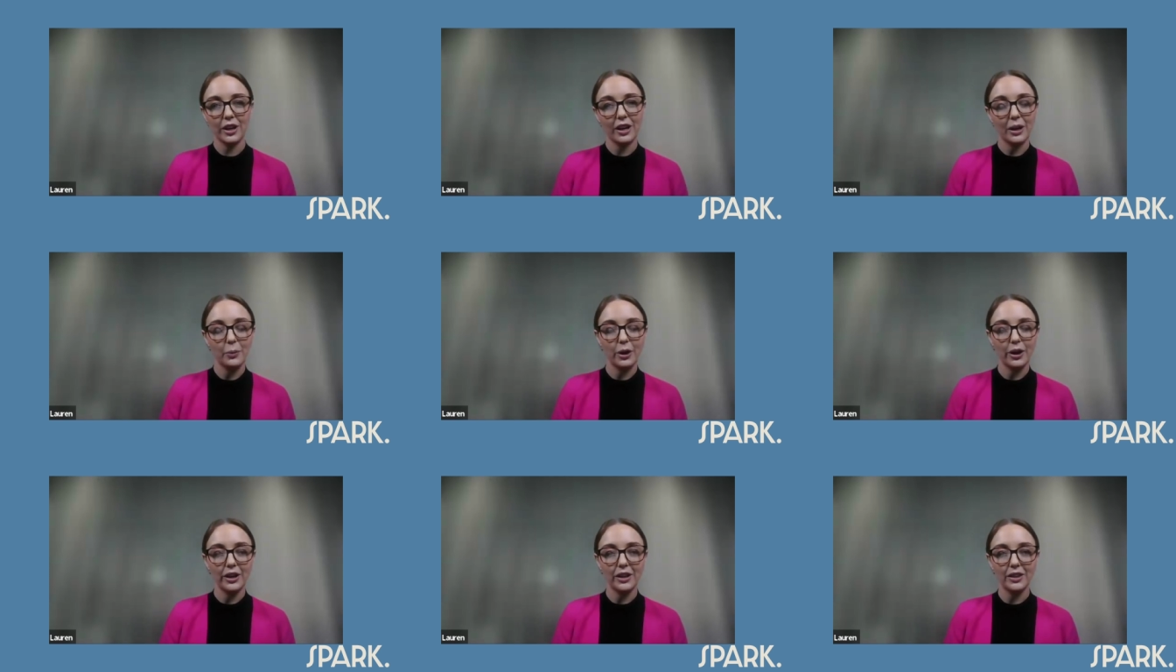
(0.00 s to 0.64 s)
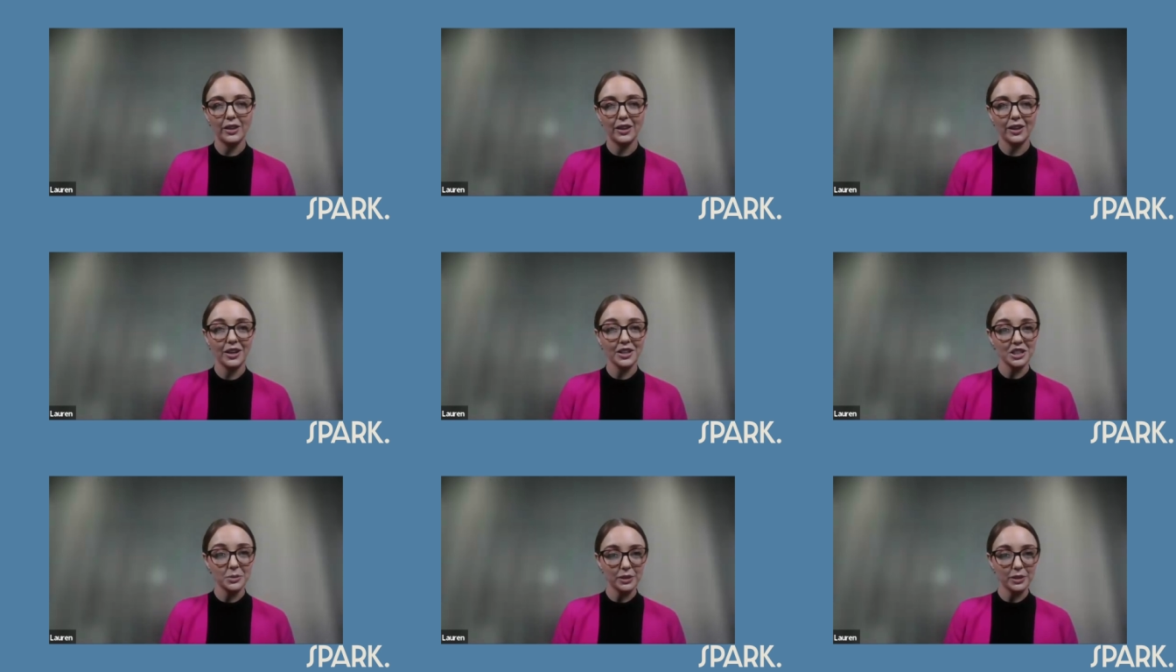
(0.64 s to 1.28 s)
I work in the
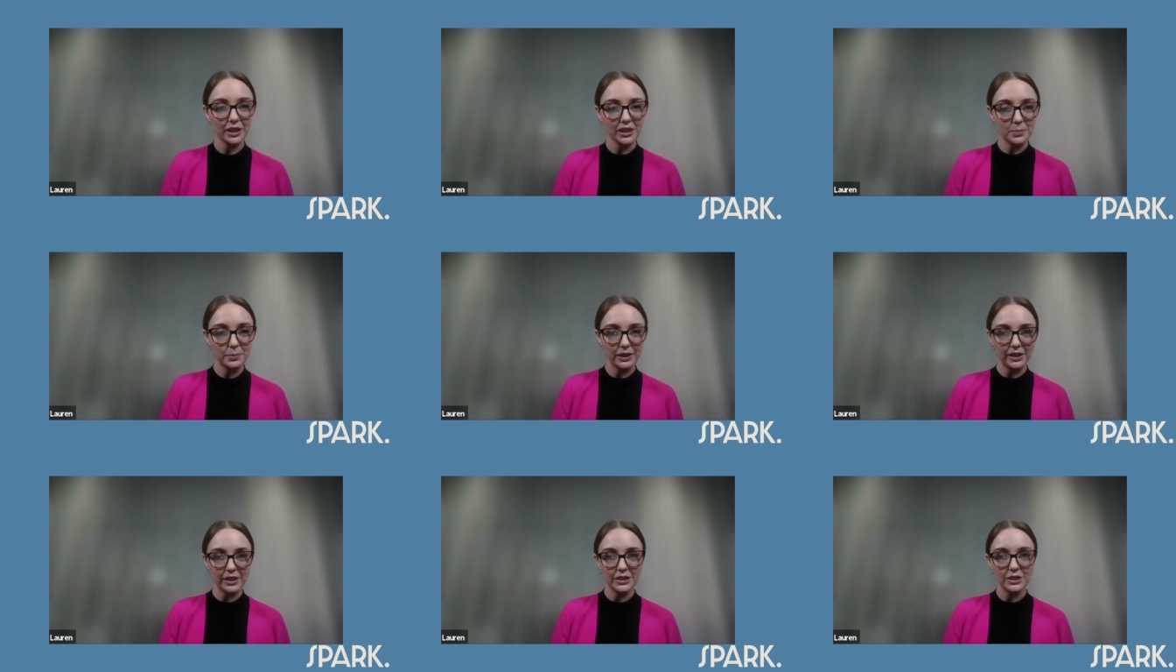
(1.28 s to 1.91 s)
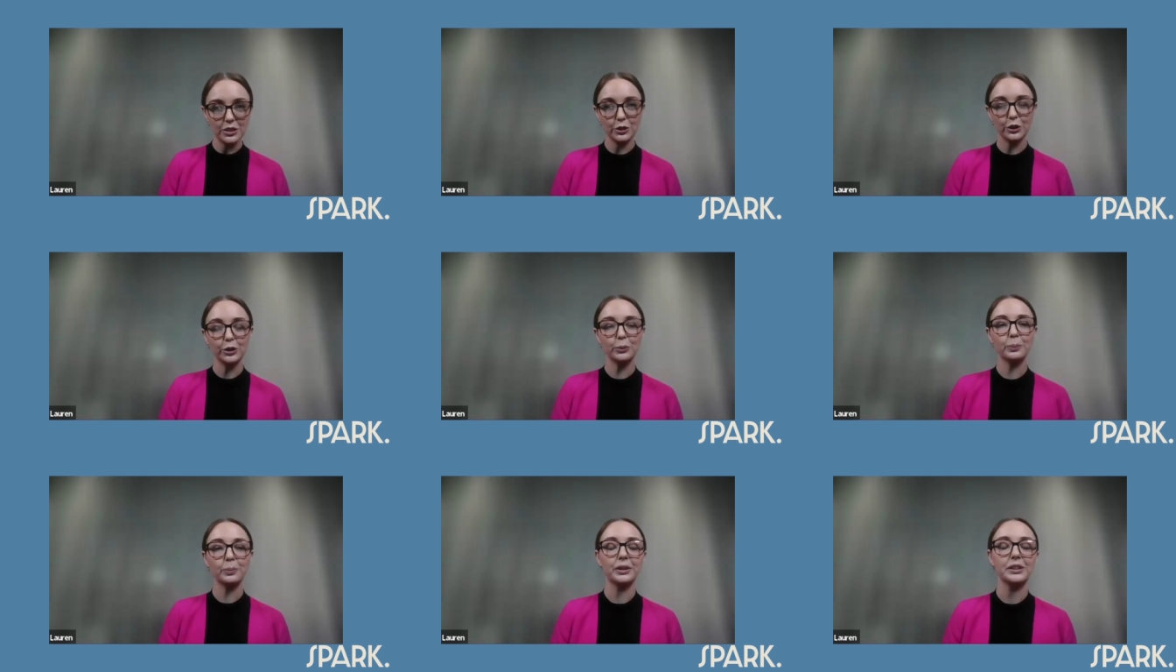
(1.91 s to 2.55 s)
customer experience
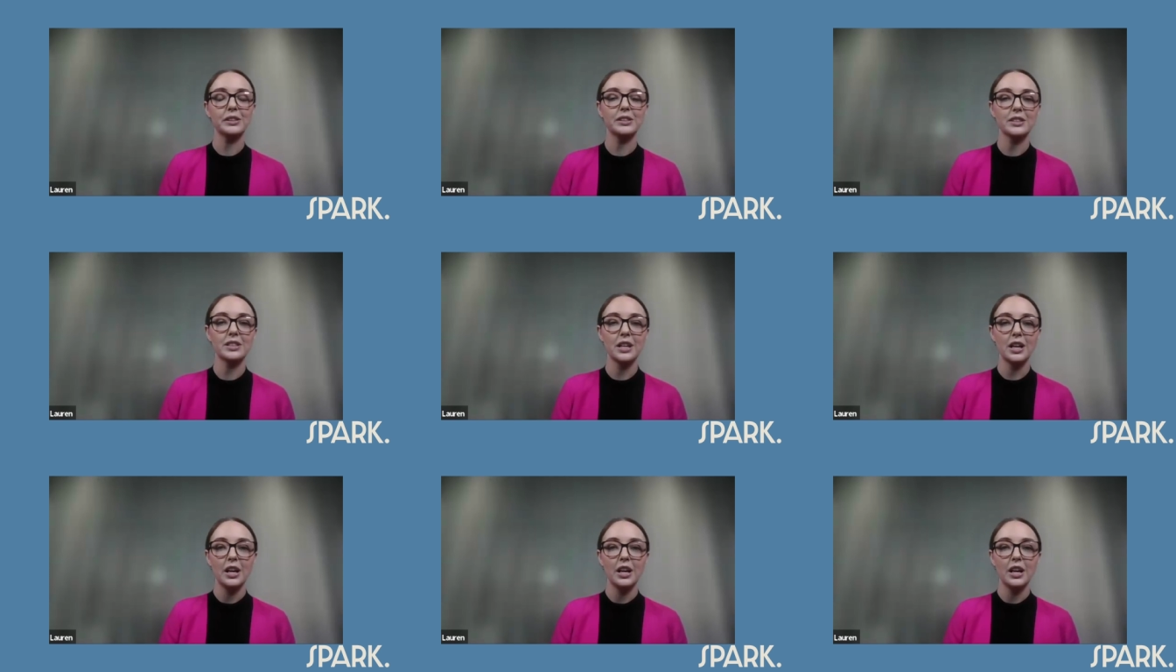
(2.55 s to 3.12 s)
group, and